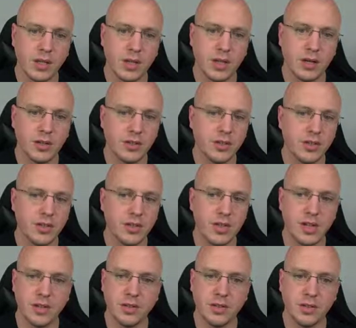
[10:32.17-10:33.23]
uh, you can see
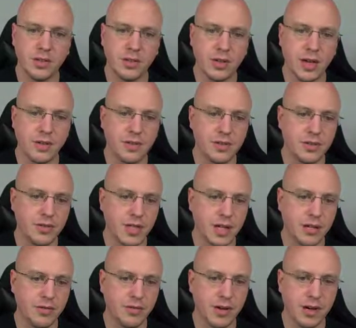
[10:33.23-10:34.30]
that you have the
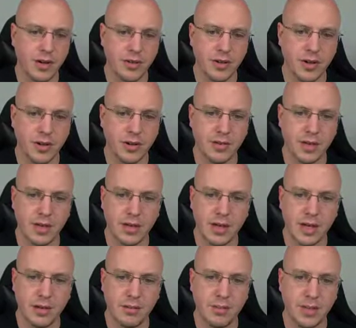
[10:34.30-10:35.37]
sign file there and then
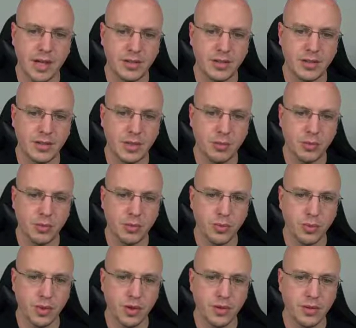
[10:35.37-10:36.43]
that matches up
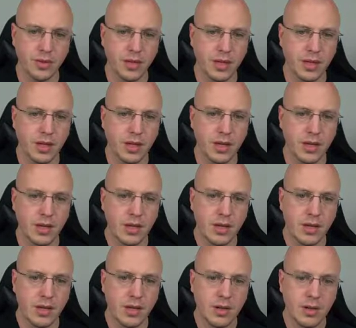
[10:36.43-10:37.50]
with what the
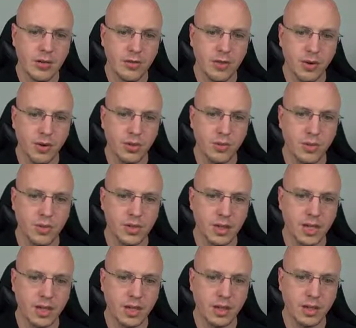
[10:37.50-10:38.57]
phone was
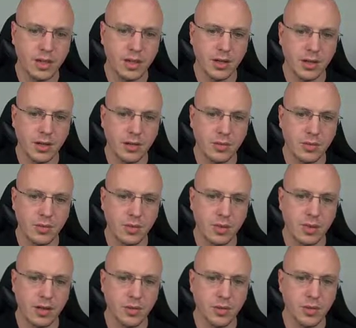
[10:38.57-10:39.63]
getting here
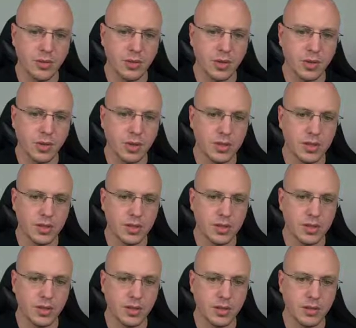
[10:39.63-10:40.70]
when it was
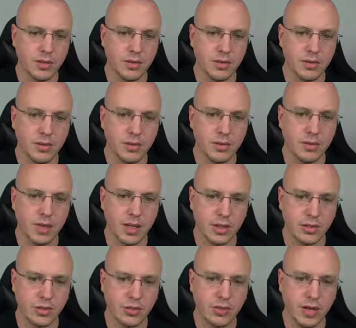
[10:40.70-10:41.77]
requesting the, the
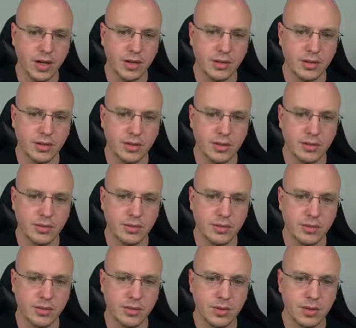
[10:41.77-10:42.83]
actual files,
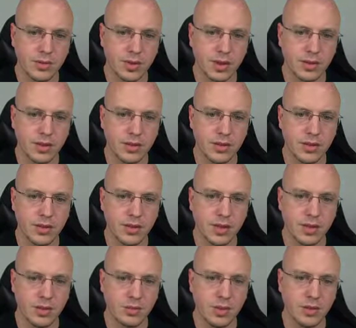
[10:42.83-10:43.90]
the ring list, the
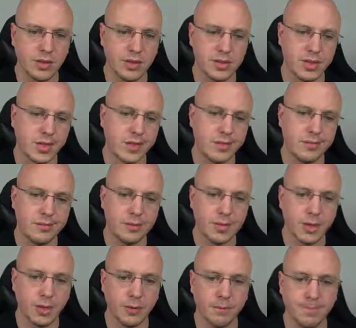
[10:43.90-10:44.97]
XML, that sign.
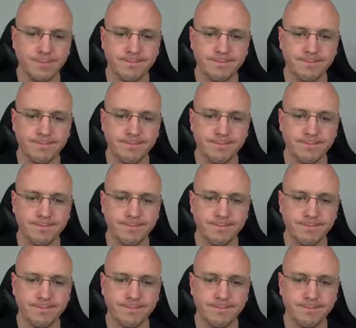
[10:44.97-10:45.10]
So